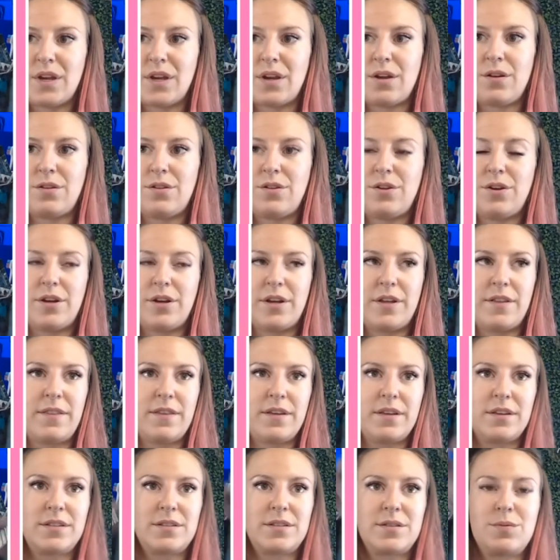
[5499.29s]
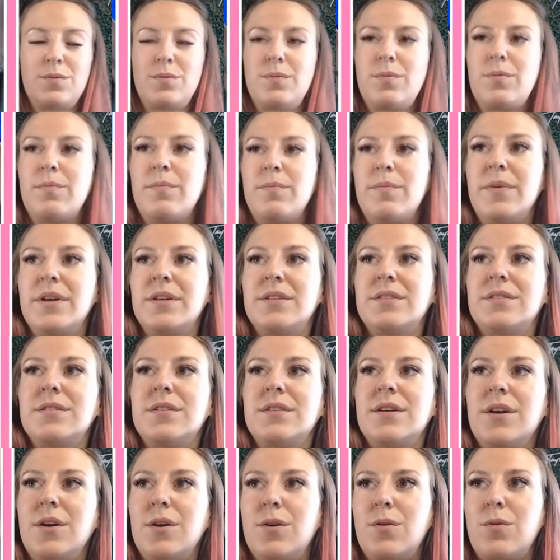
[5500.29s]
Look at this Miss...
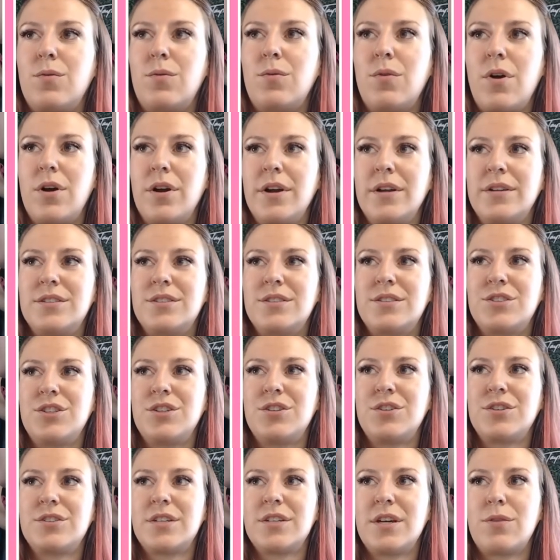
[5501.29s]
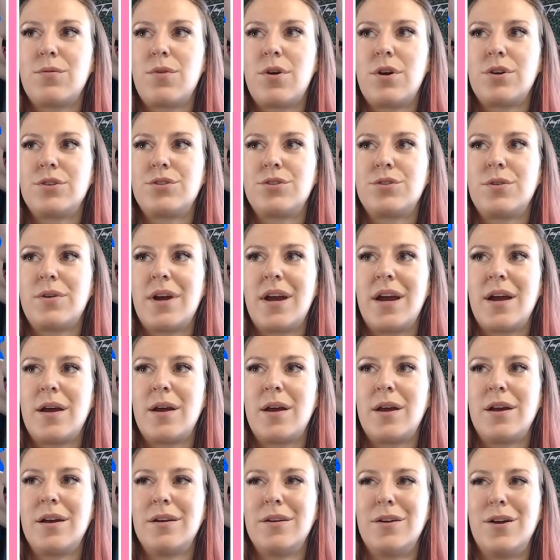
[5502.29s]
she looks like not Roger
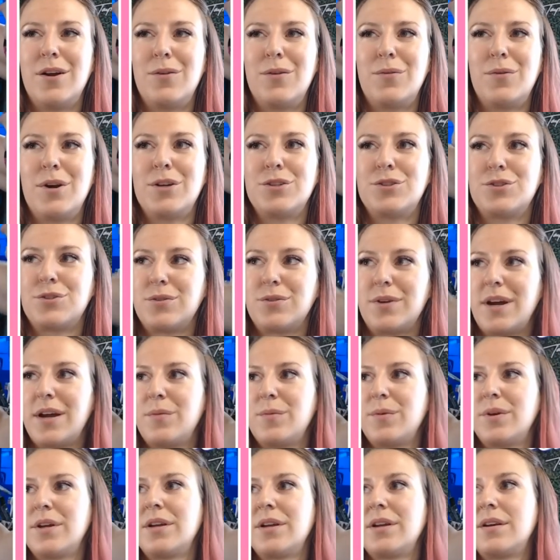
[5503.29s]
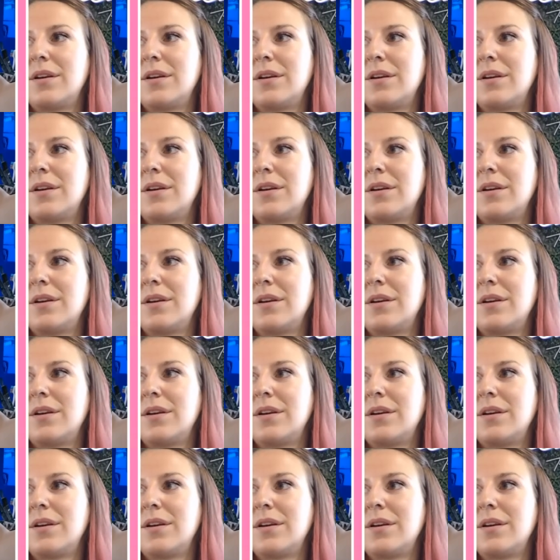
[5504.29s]
Rabbit.